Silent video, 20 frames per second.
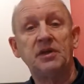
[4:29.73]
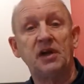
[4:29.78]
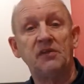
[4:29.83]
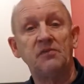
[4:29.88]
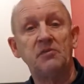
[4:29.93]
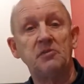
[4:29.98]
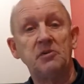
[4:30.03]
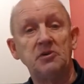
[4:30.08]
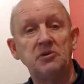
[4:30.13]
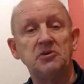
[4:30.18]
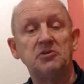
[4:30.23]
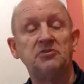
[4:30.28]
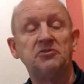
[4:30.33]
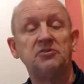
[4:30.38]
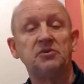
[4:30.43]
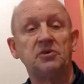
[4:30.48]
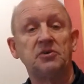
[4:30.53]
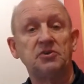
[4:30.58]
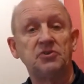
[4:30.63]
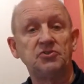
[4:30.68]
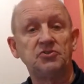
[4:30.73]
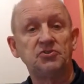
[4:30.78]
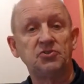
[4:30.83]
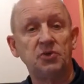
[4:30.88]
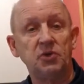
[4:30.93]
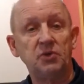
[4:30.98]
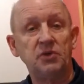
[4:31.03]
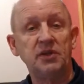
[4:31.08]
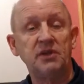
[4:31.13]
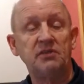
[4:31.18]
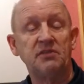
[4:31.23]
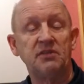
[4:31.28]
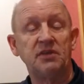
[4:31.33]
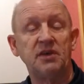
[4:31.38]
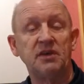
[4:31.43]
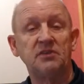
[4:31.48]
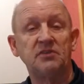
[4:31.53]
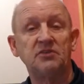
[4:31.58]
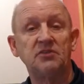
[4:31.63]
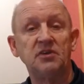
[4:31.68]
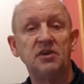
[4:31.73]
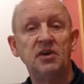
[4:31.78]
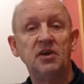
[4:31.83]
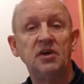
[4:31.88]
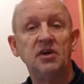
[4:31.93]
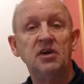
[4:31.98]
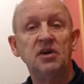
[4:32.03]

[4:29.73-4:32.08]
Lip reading: government is still controlling things.